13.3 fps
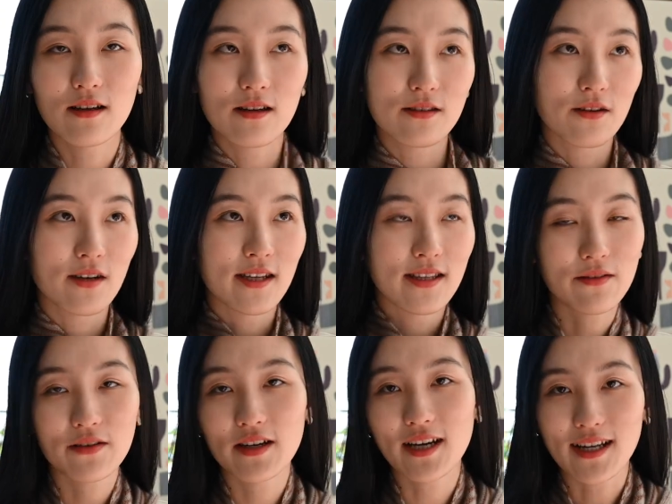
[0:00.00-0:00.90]
So I
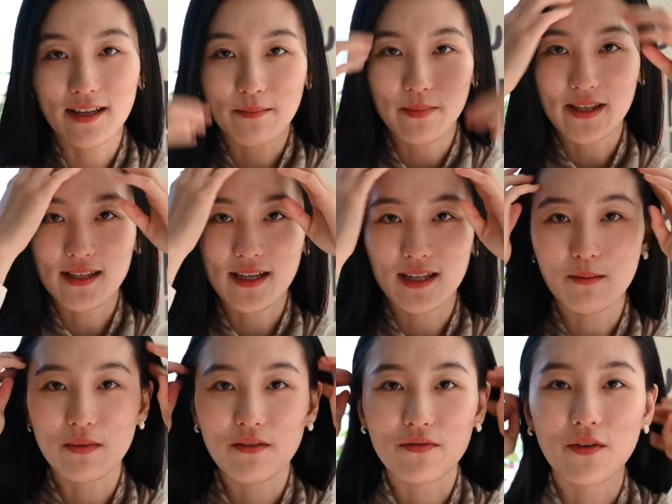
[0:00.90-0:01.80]
never had a bandana
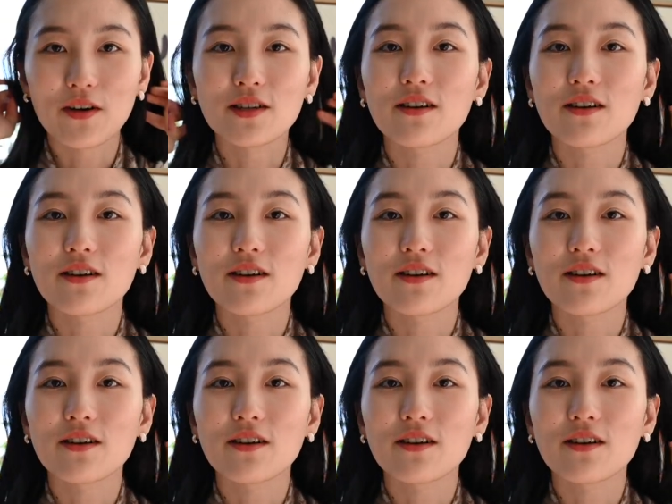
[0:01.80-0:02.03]
before,